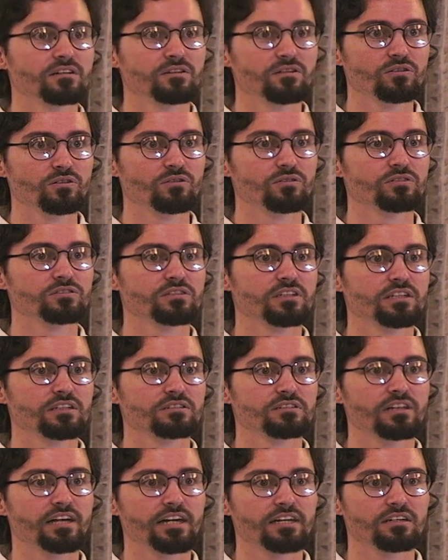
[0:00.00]
you know, is,
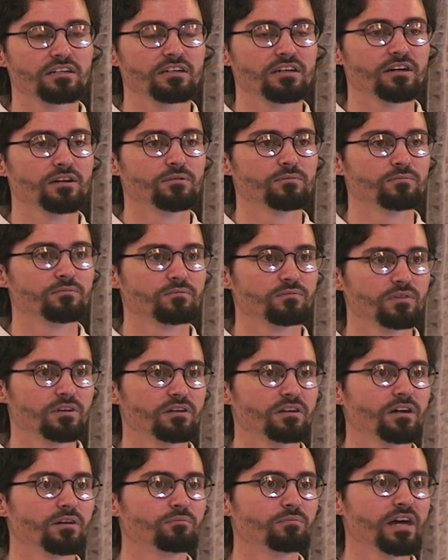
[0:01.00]
is like um,
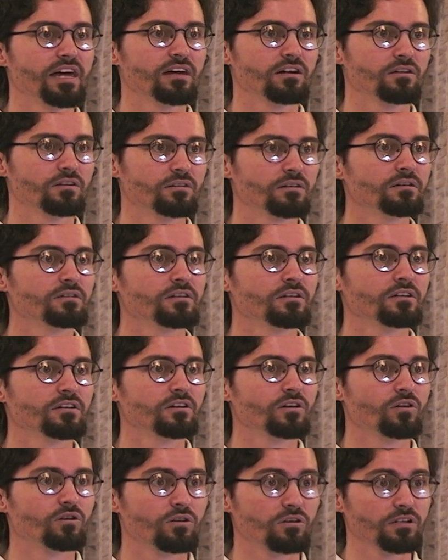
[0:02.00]
the, a male
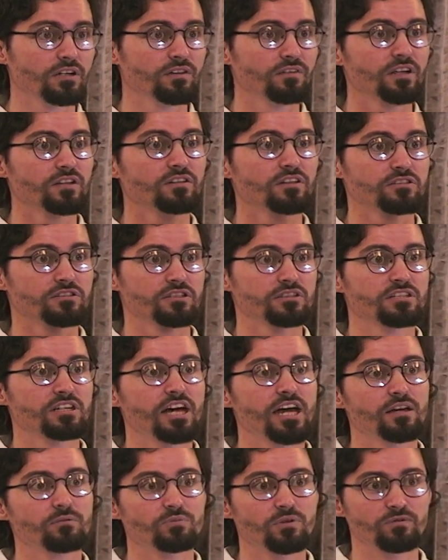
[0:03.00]
organ that there's a
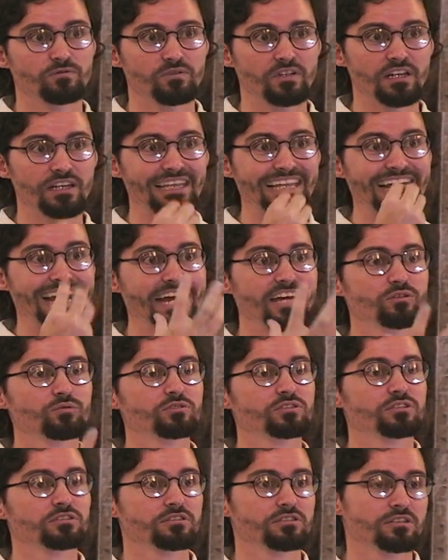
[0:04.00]
type of that
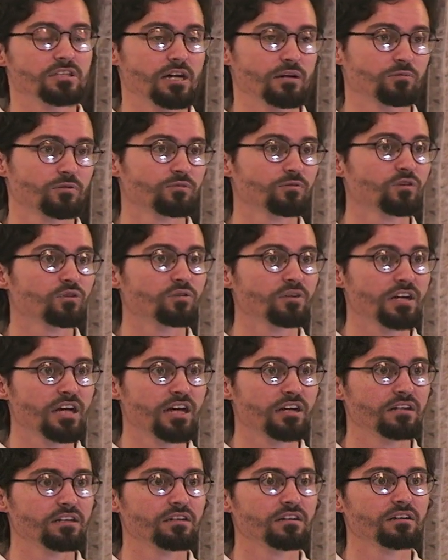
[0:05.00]
language is a type of
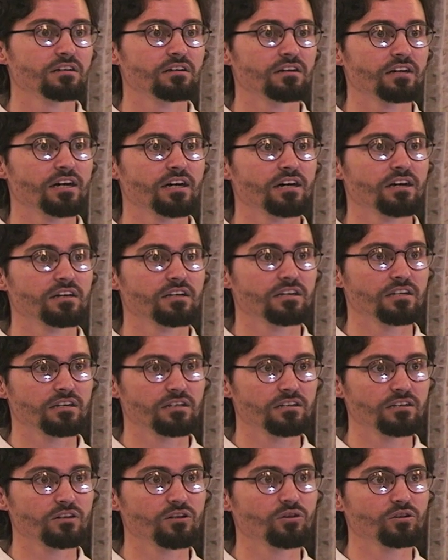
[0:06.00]
created uh, it,
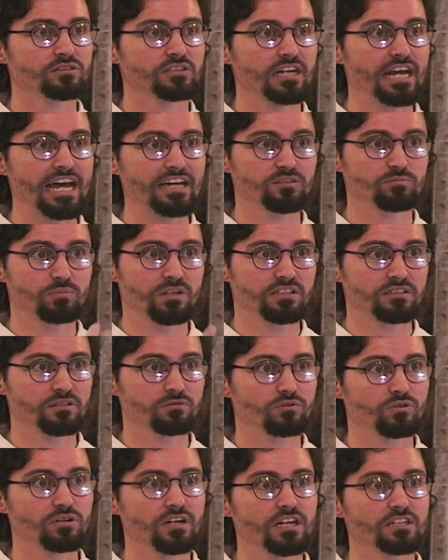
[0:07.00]
you know it's an aspect
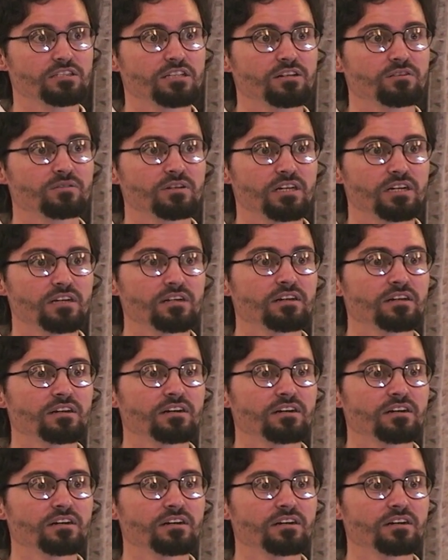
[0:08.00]
of creativity